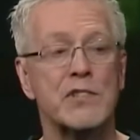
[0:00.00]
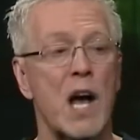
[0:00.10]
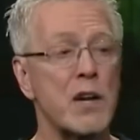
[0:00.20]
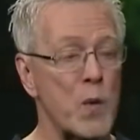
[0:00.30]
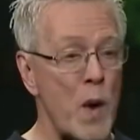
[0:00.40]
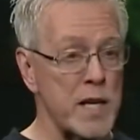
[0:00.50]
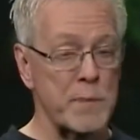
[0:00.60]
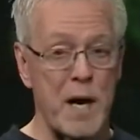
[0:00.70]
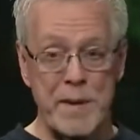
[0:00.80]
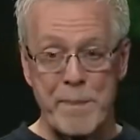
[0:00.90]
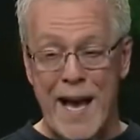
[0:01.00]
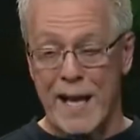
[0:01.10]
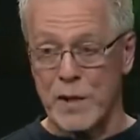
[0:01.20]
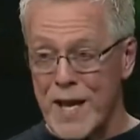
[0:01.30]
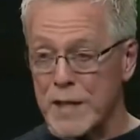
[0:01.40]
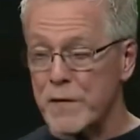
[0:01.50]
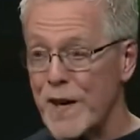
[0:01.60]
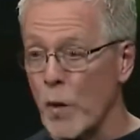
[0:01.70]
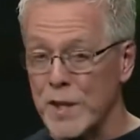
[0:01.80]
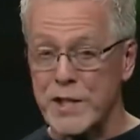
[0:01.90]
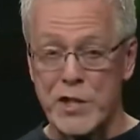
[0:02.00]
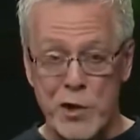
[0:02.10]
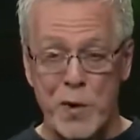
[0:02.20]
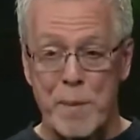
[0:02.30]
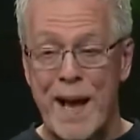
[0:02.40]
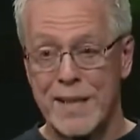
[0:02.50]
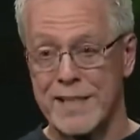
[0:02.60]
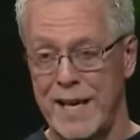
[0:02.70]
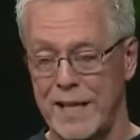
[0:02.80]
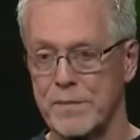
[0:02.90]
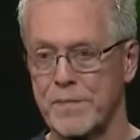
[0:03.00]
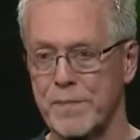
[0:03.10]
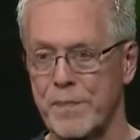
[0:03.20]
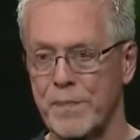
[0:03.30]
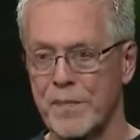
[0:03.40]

And it's not going to wind up coming back. And we have to figure out what to do about that.